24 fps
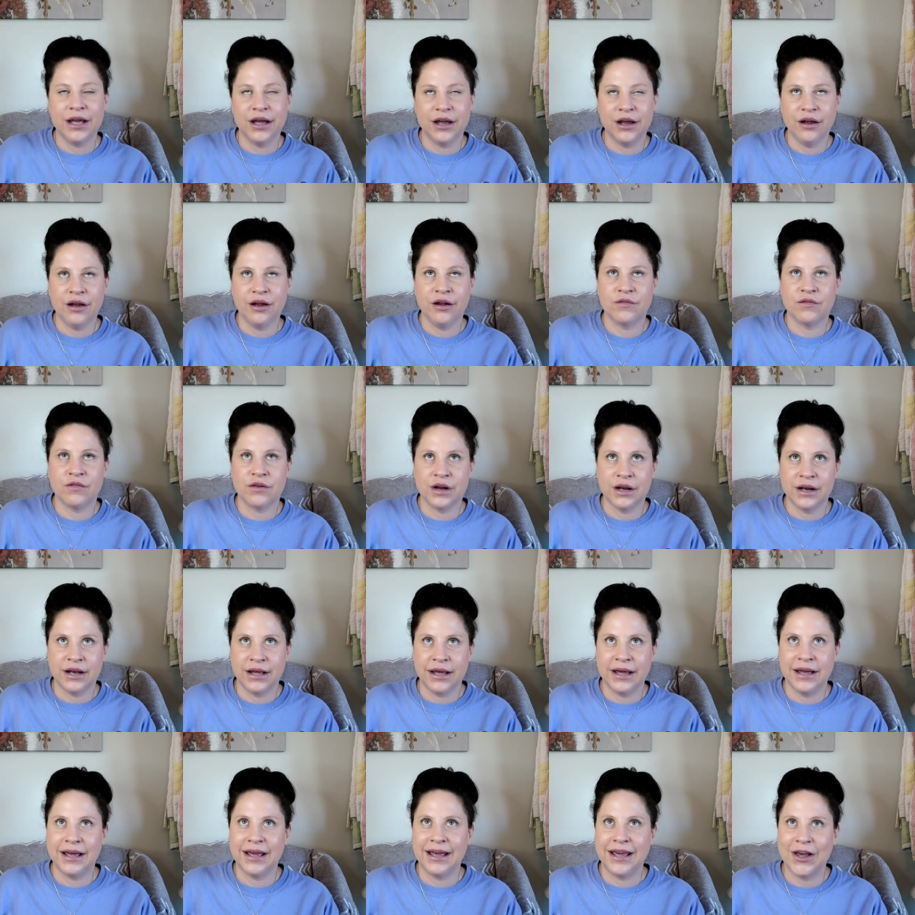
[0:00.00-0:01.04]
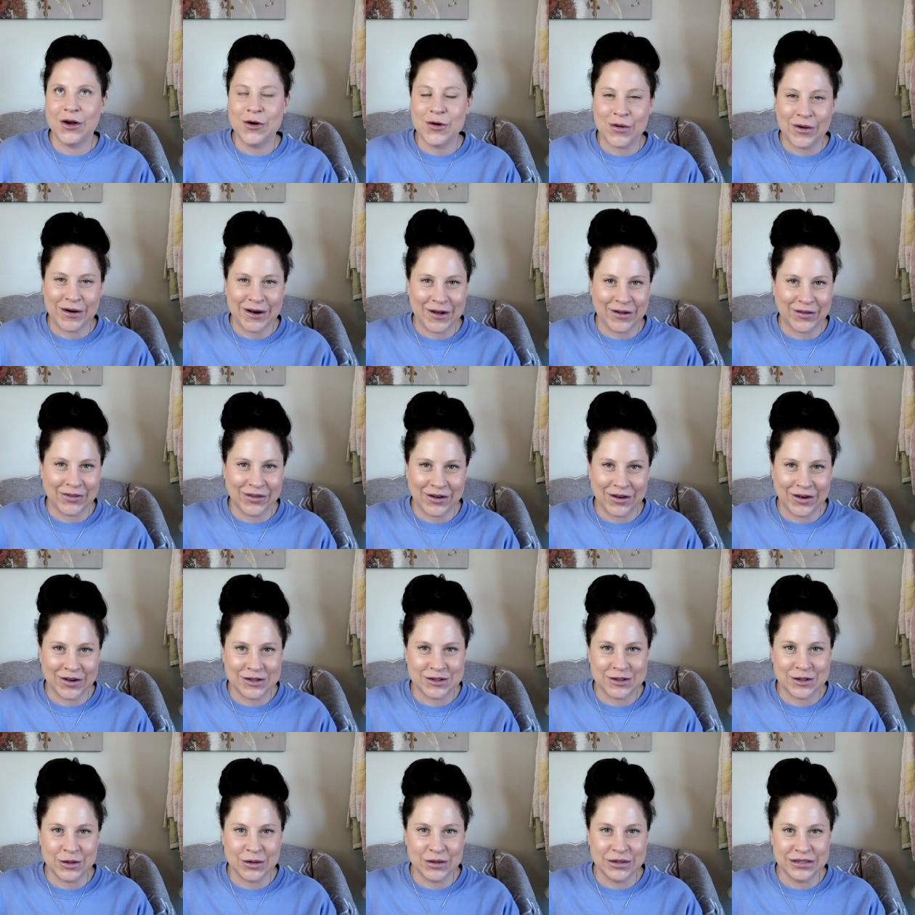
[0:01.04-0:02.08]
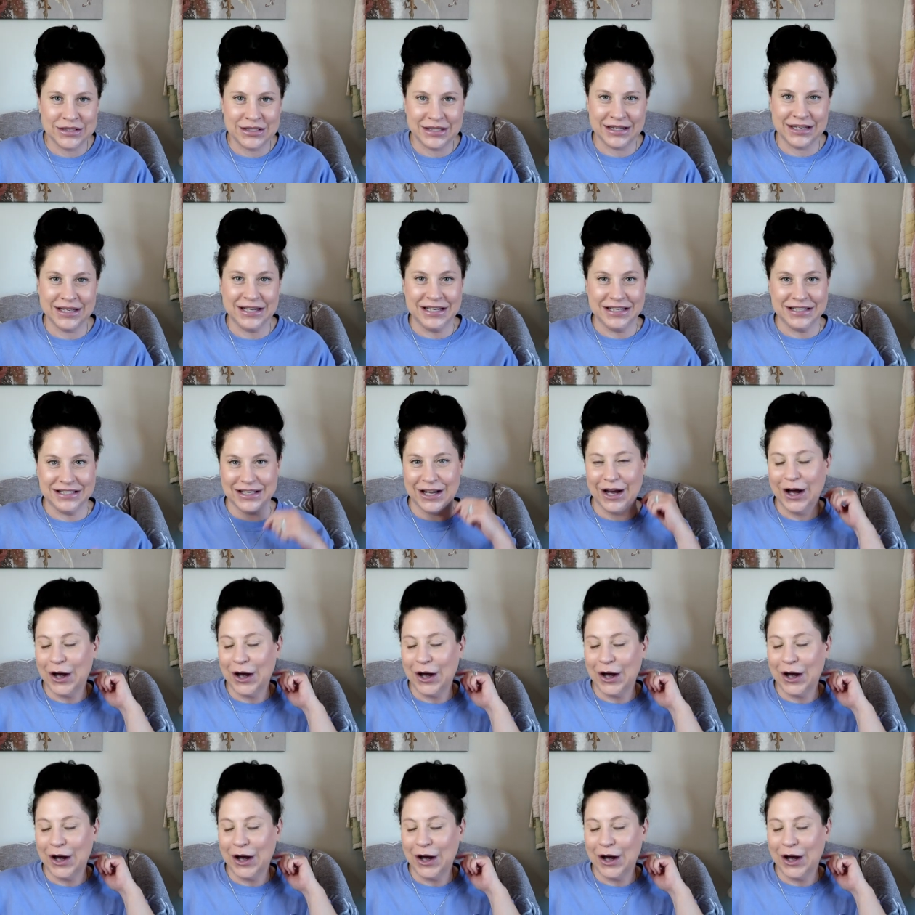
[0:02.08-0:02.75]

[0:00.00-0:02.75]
every day going out there to to get it